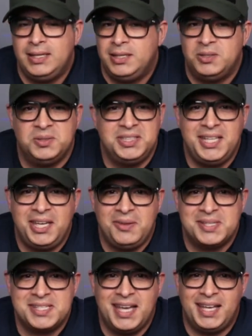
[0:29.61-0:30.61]
It'll take
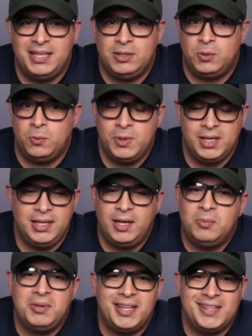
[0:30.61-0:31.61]
you a second and it'll really
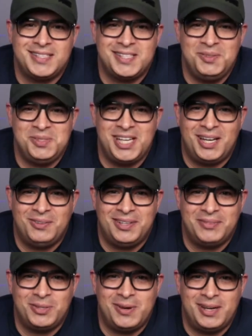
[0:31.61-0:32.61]
help get this new channel
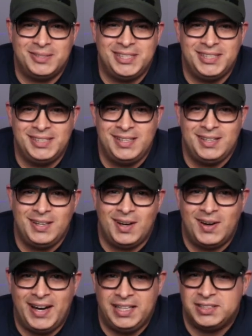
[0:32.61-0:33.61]
off the ground.
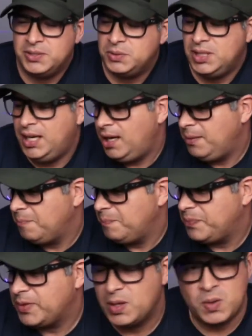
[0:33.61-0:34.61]
Alright, so today
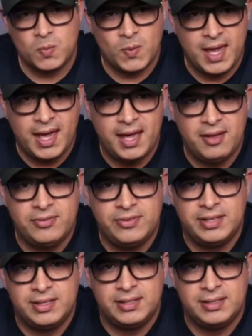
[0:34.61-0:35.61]
we have,
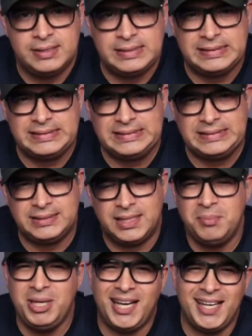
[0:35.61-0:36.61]

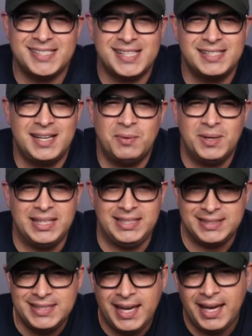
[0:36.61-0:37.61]
I guess it's not really
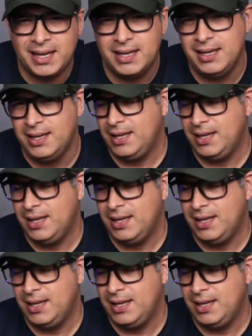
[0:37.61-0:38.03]
tech,